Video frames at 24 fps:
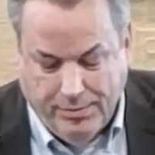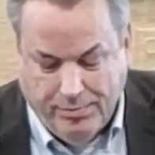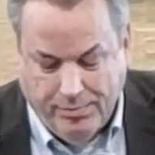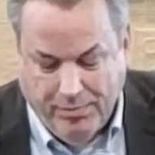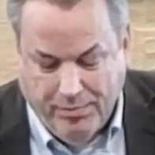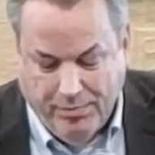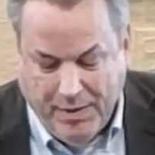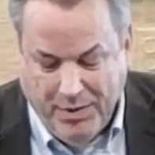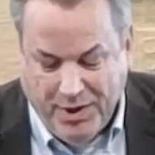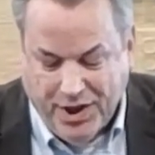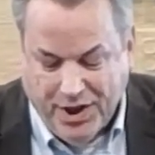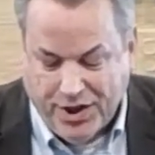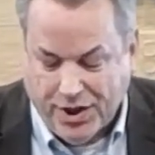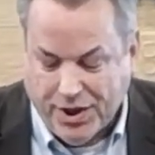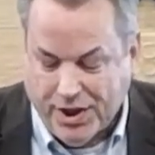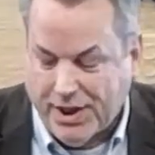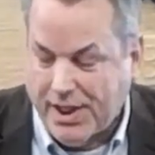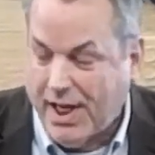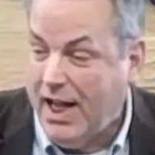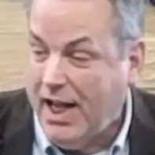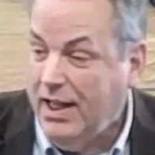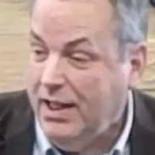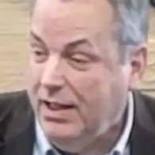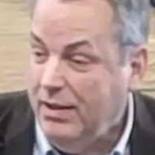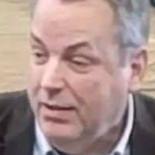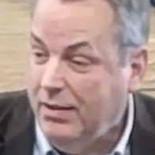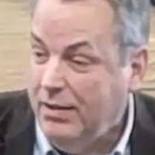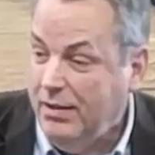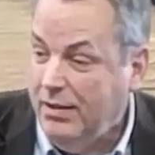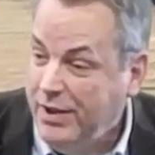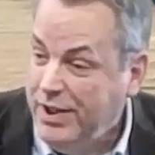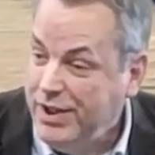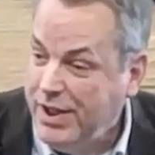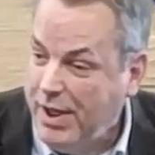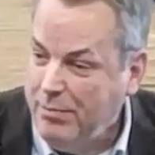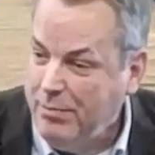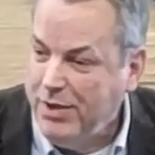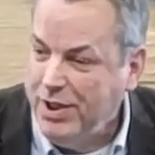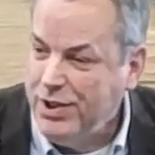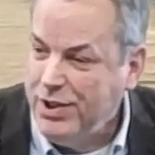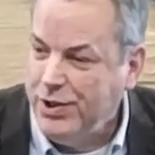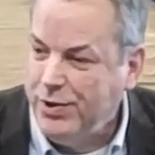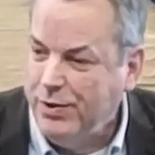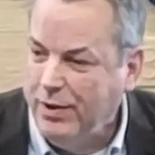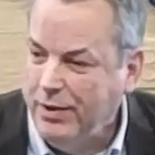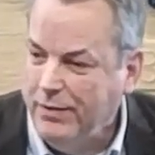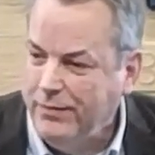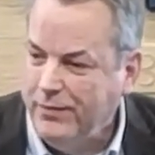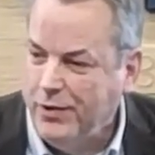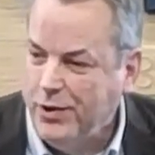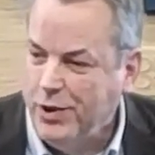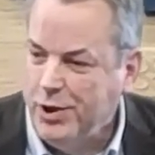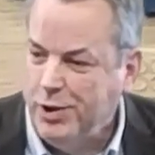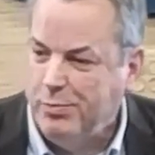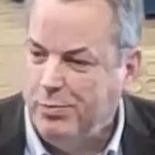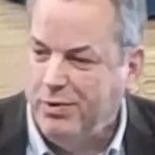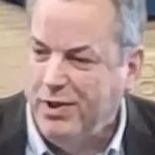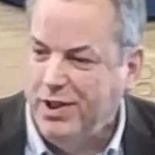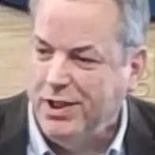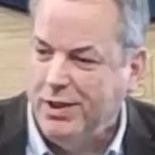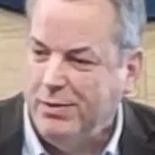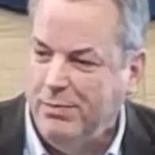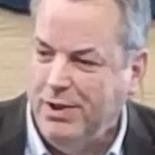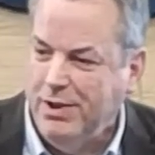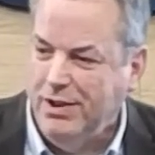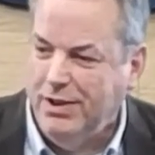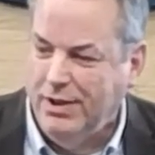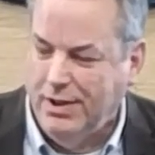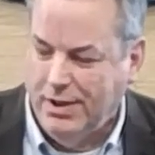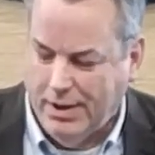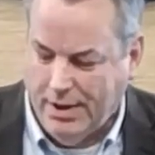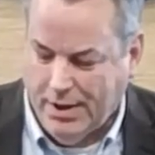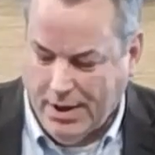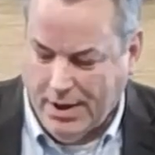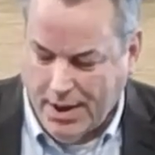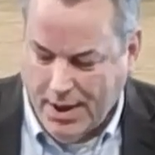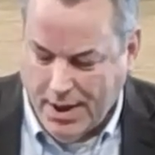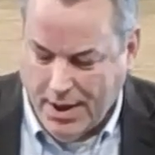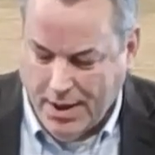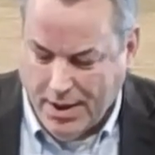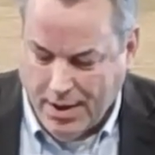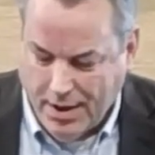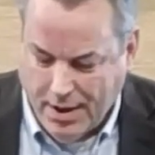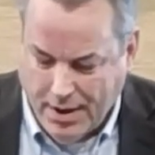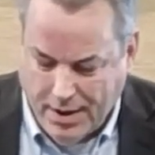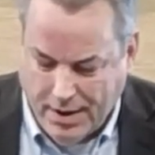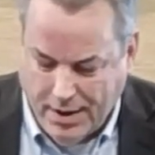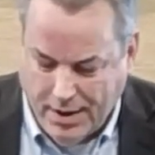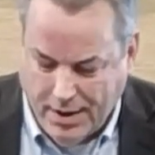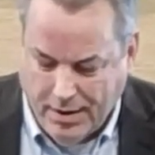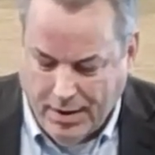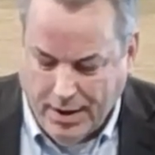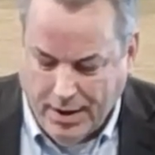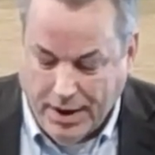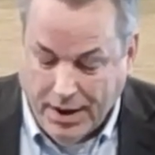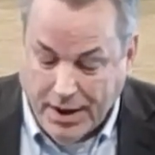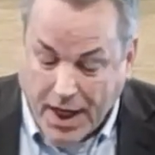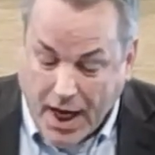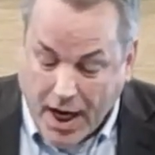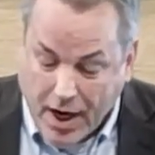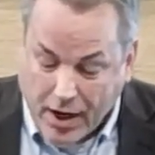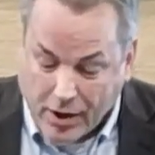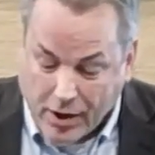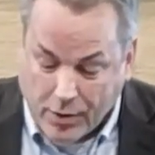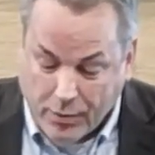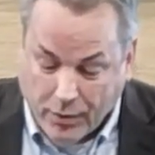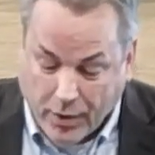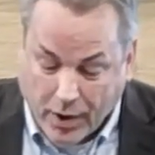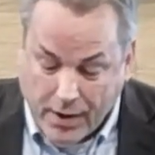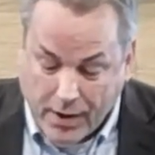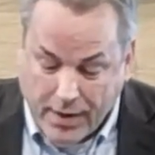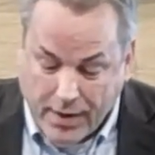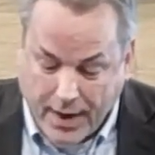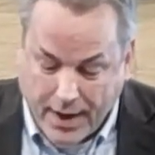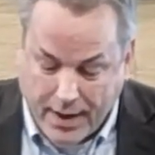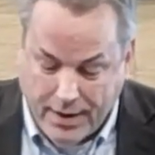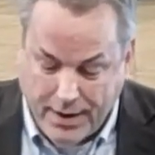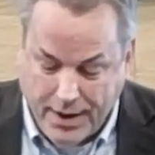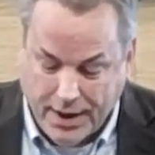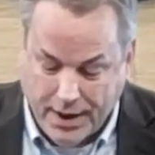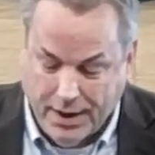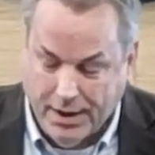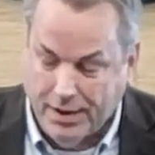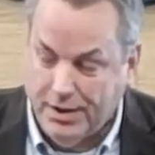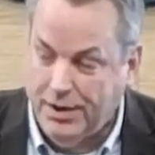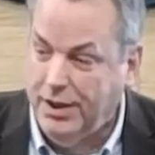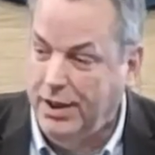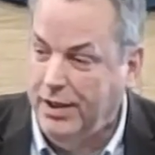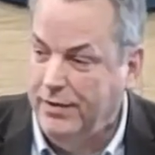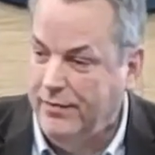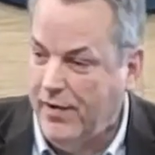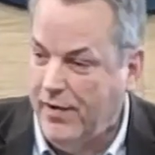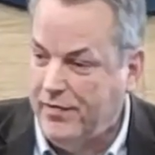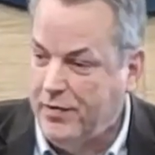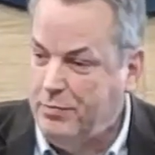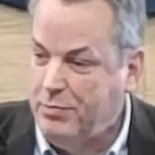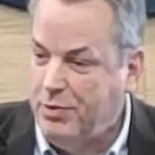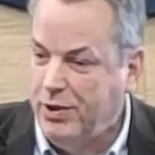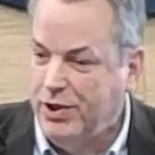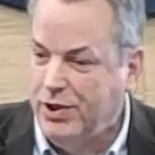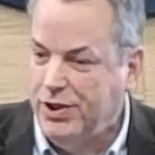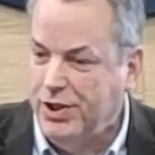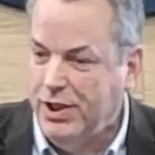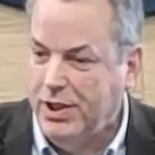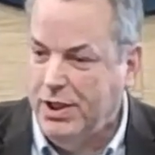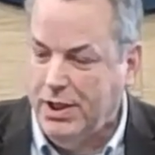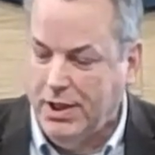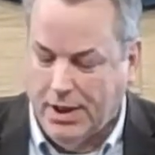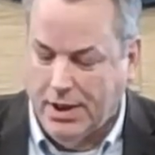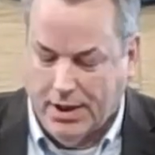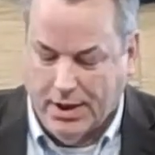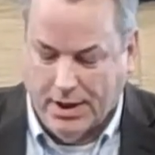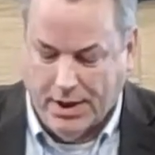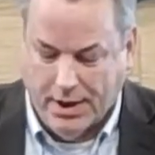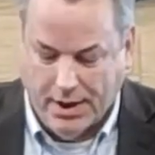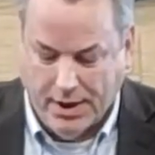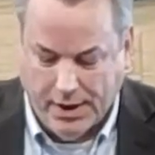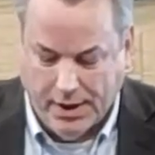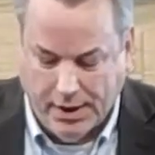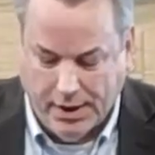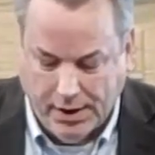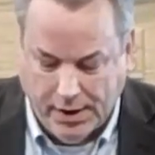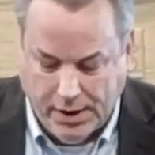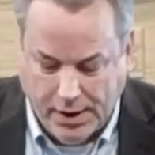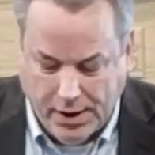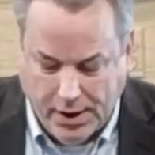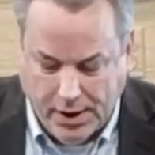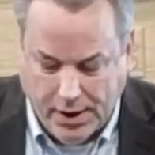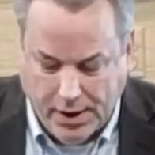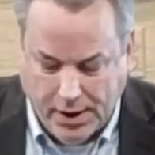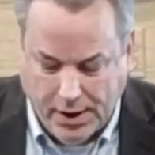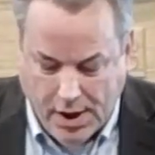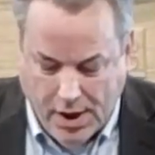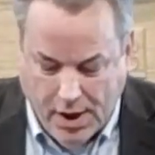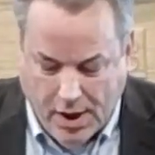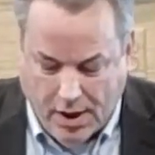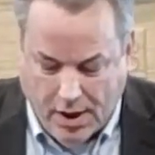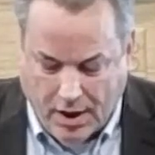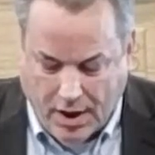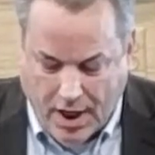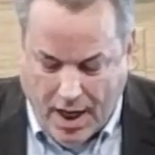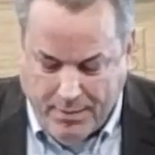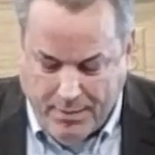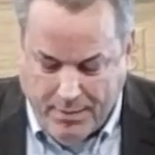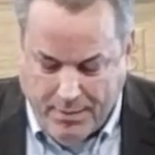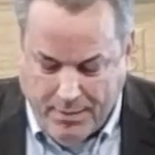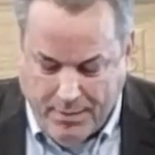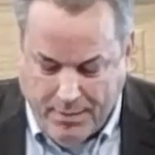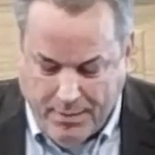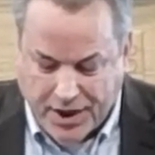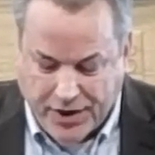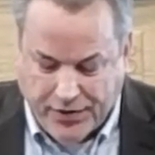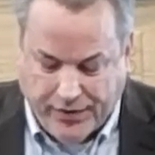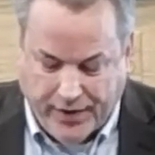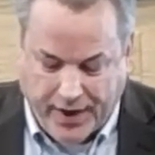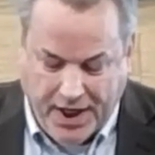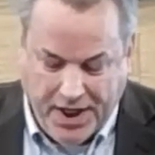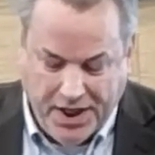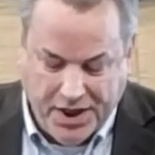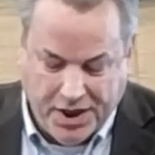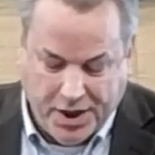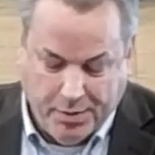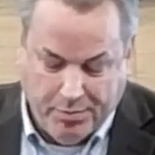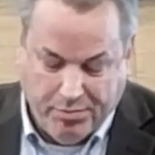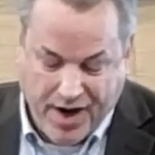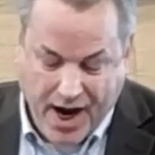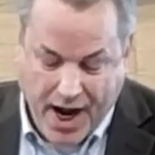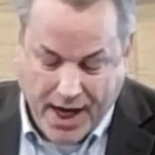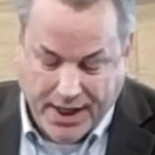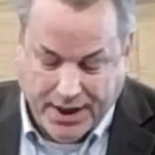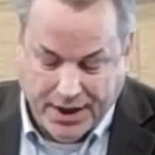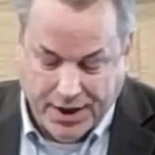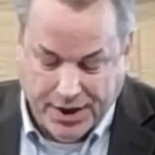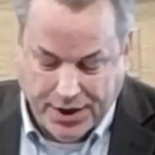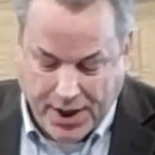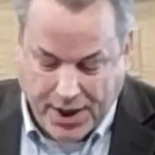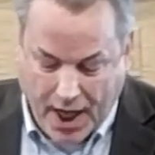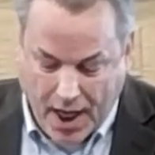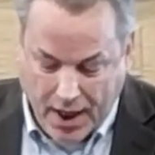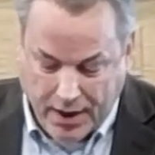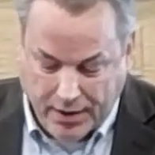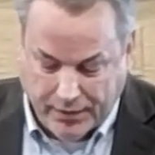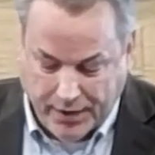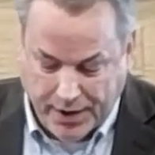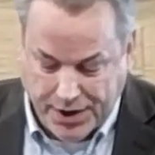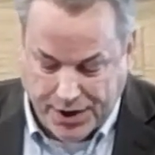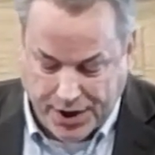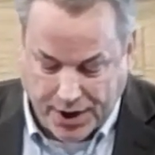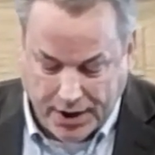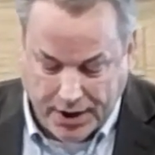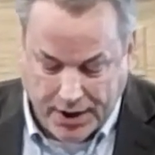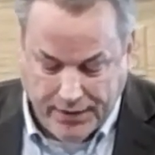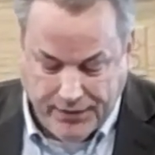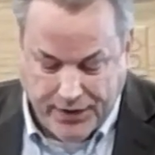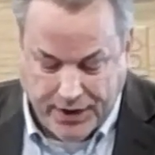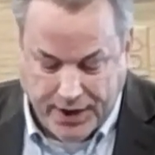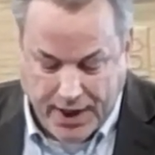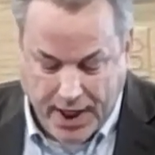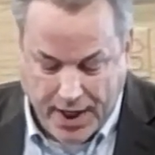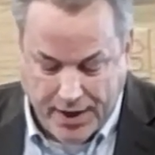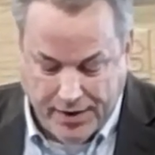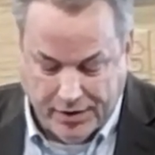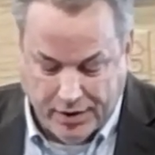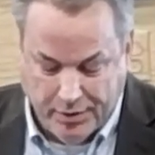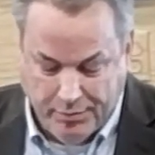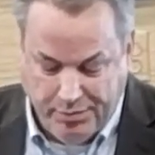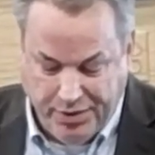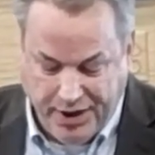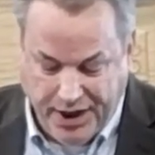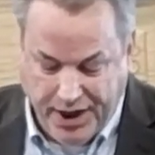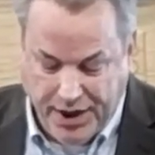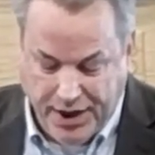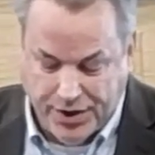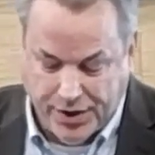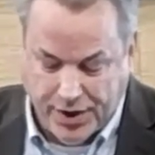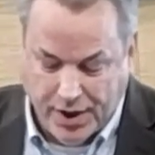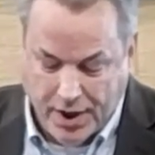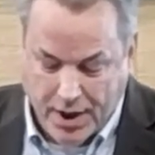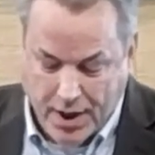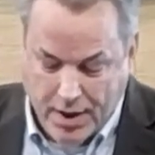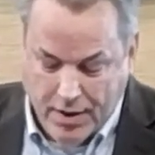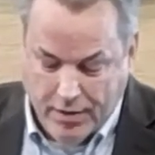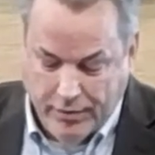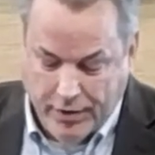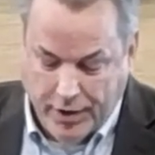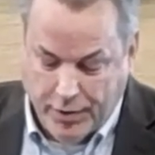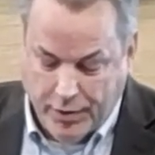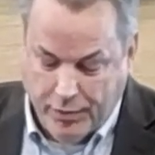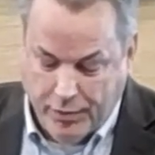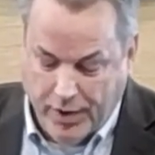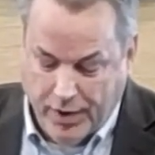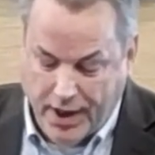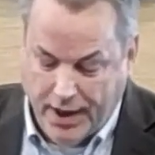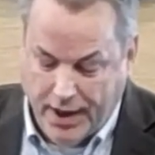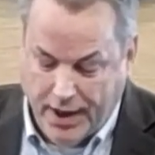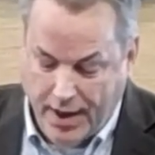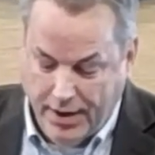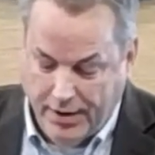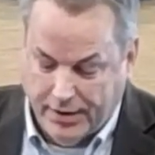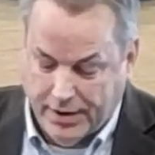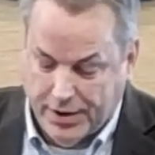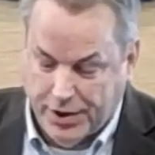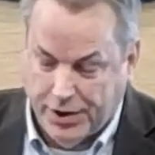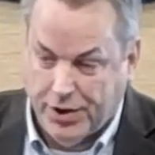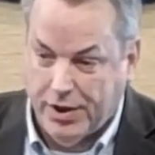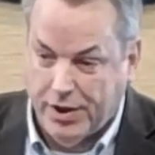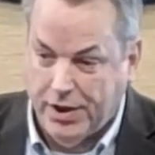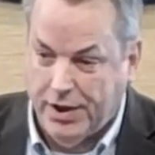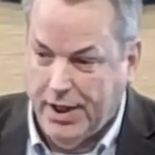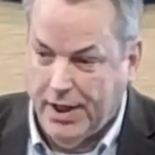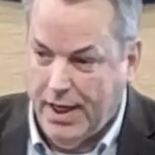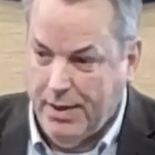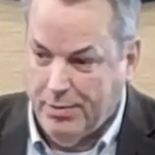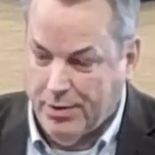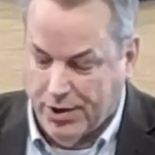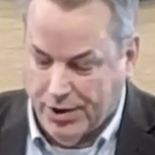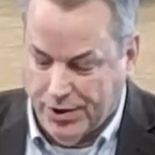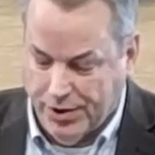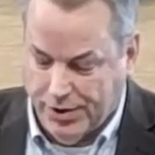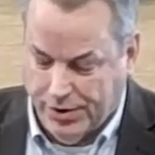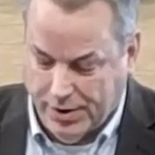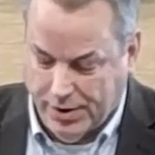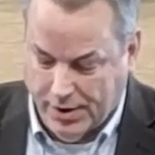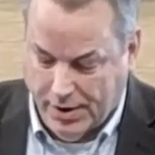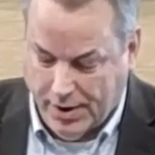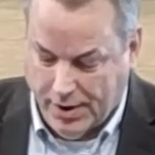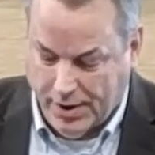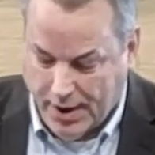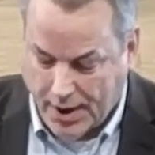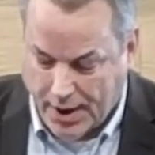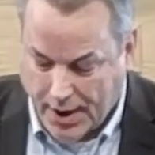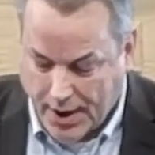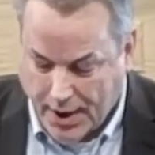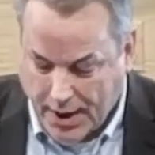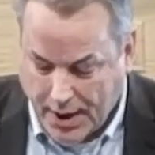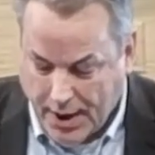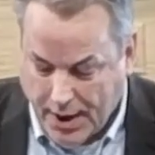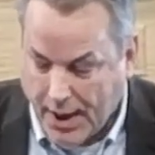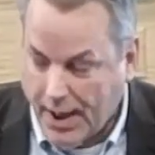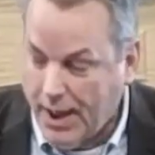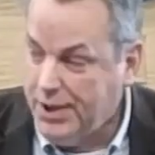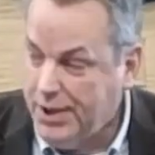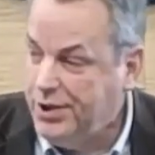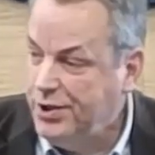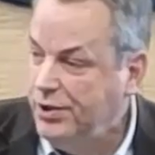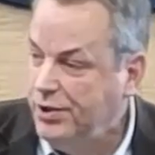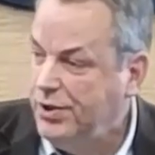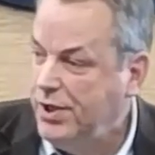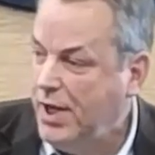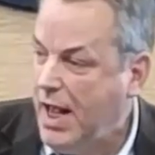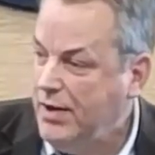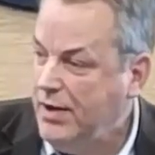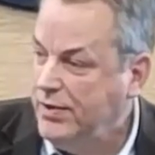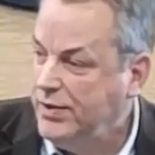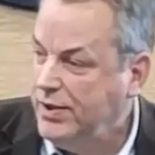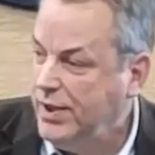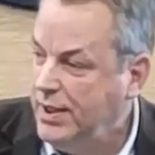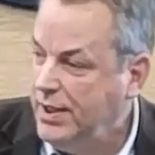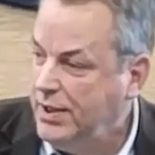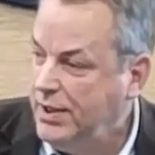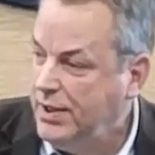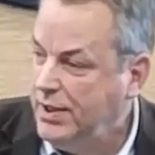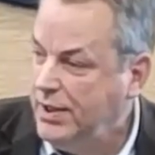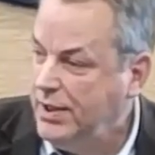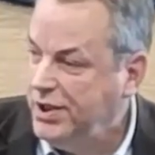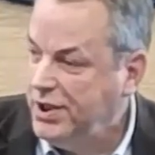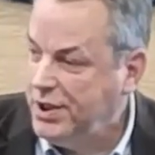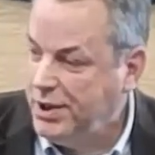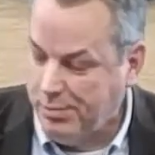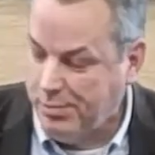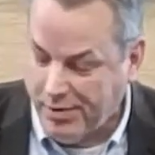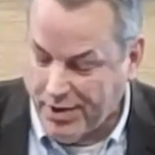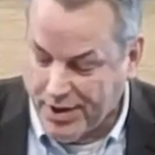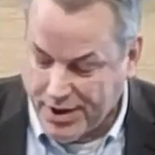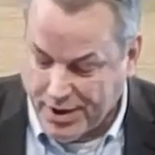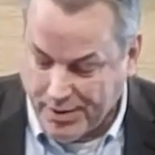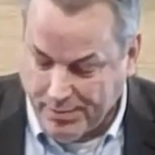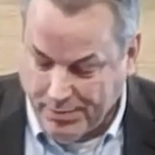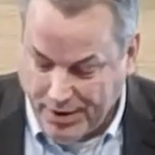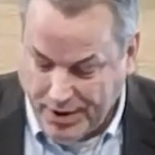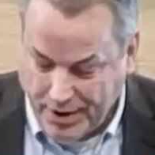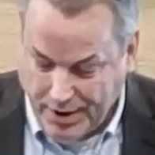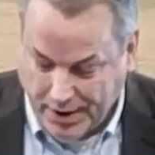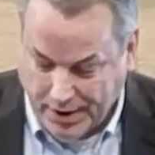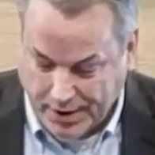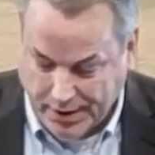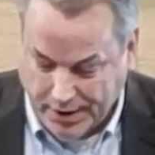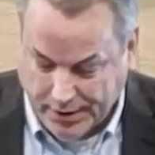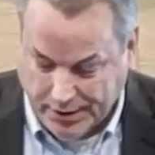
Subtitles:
Maybe just a slight resemblance to our first principle, the inherent worth and dignity of every person? Or how about this phrase, to practice tolerance and live together in peace with one another as good neighbors? That sure sounds like our sixth principle.